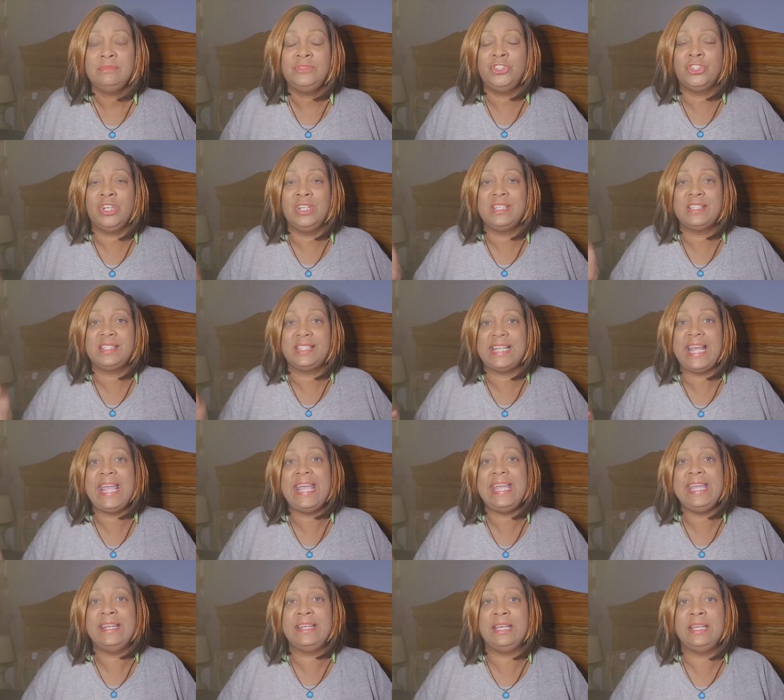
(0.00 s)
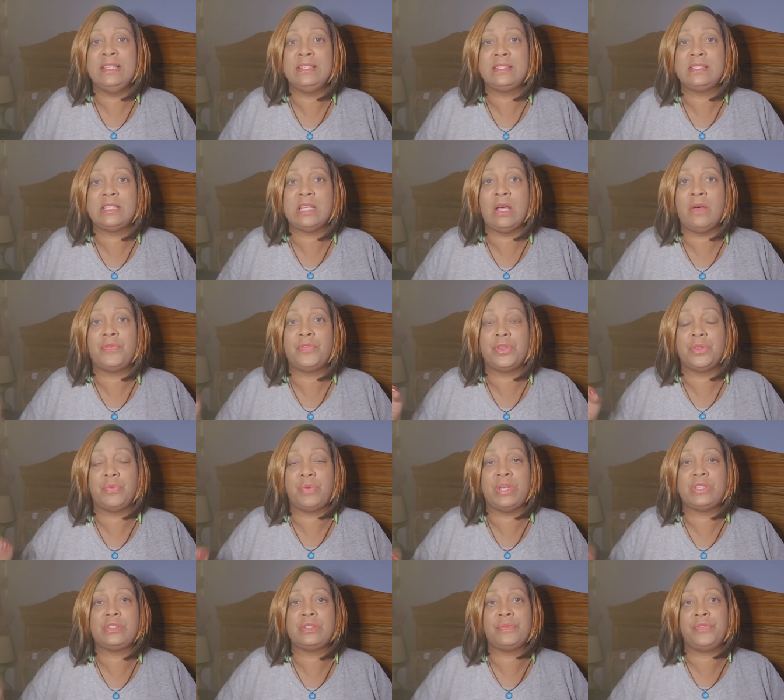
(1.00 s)
You're going to stay in incel for the
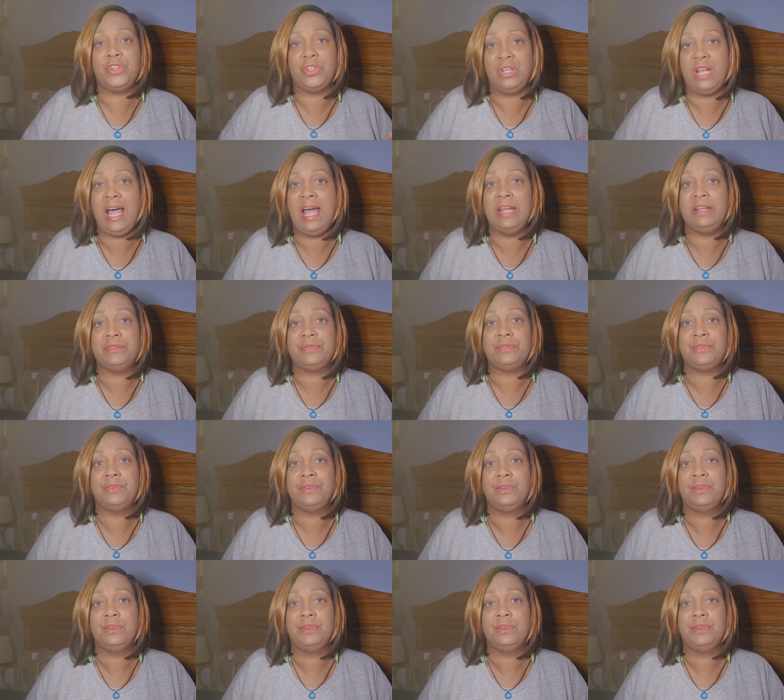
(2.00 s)
rest of your life